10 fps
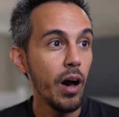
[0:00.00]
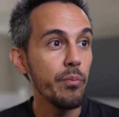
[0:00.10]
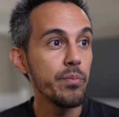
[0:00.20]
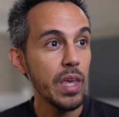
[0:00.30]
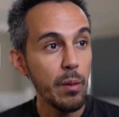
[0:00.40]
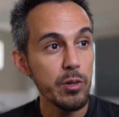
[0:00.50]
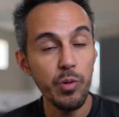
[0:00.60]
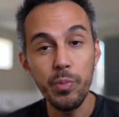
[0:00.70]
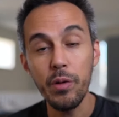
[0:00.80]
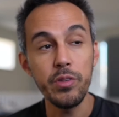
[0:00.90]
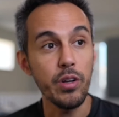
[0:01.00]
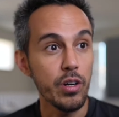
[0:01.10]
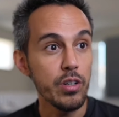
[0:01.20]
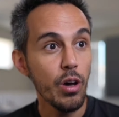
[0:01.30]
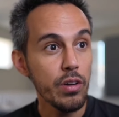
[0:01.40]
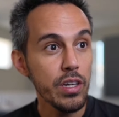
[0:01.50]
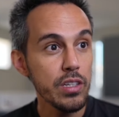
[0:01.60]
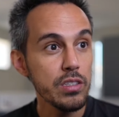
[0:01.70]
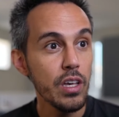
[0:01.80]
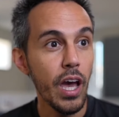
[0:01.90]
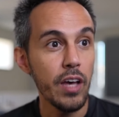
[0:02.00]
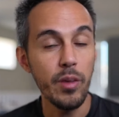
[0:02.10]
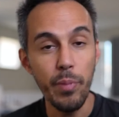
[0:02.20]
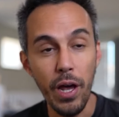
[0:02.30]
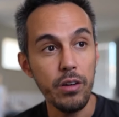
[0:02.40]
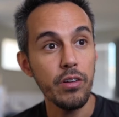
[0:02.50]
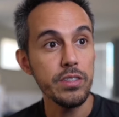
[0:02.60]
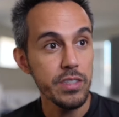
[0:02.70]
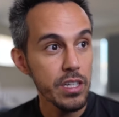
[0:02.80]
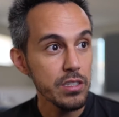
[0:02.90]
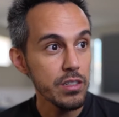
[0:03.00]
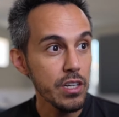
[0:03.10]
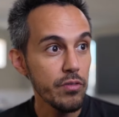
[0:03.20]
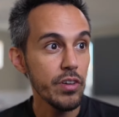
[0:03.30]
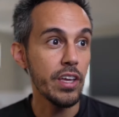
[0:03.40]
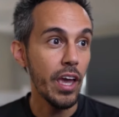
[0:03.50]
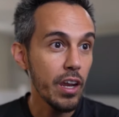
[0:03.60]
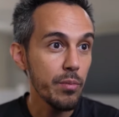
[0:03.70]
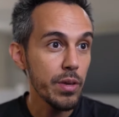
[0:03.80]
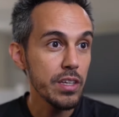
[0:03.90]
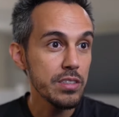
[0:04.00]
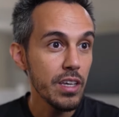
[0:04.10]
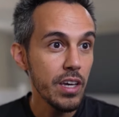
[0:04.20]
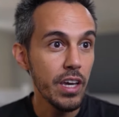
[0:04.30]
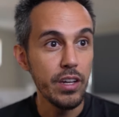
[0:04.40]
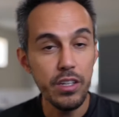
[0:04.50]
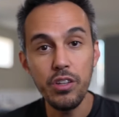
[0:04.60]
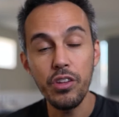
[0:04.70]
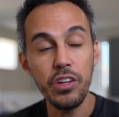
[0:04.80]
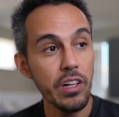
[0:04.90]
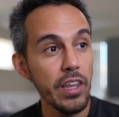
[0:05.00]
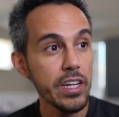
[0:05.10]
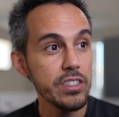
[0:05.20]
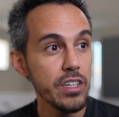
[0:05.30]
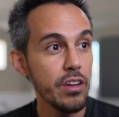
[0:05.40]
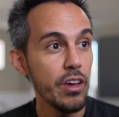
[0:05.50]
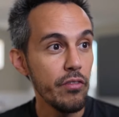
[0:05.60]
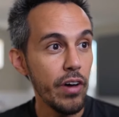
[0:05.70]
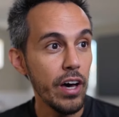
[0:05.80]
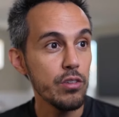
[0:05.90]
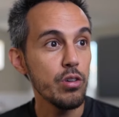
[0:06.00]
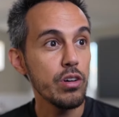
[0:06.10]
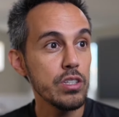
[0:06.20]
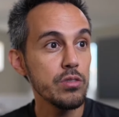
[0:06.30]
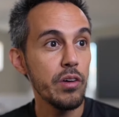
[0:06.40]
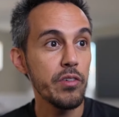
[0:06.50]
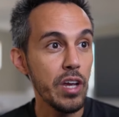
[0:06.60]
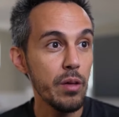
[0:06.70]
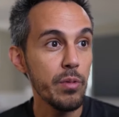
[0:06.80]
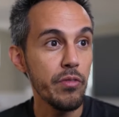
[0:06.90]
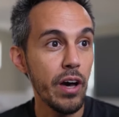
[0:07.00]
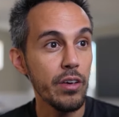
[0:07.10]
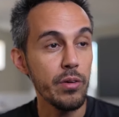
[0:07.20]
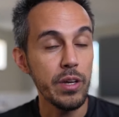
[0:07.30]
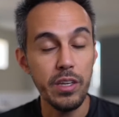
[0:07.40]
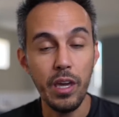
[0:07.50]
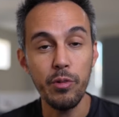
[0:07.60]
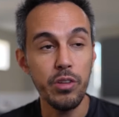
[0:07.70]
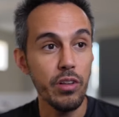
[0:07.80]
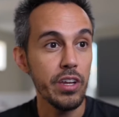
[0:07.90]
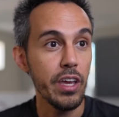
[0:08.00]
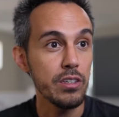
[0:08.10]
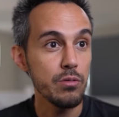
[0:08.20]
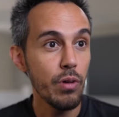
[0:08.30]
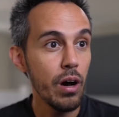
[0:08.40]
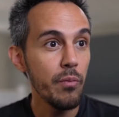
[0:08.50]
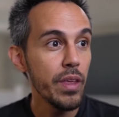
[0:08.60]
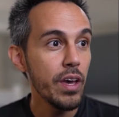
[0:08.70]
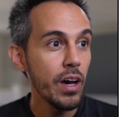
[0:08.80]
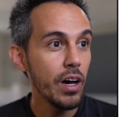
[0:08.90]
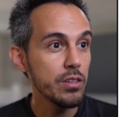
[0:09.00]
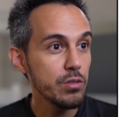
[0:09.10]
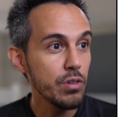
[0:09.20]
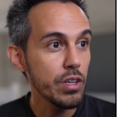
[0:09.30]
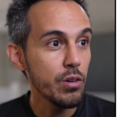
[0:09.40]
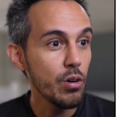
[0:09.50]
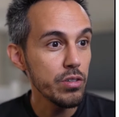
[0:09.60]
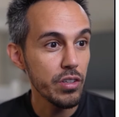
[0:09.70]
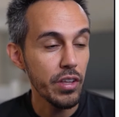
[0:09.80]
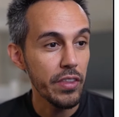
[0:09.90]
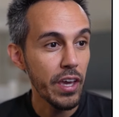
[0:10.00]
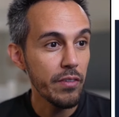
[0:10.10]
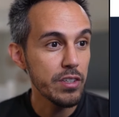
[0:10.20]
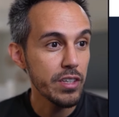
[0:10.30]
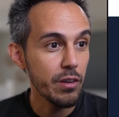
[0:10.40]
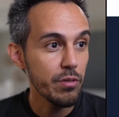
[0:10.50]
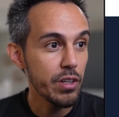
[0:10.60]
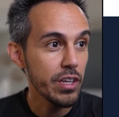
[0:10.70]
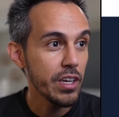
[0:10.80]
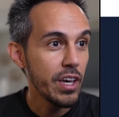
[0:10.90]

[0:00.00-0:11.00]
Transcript: Gamers will be able to earn tokens as they battle across history, defeating enemies. In addition to their collection, value tokens will have incredibly value in game utility as well. So it's really cool. So they have this like really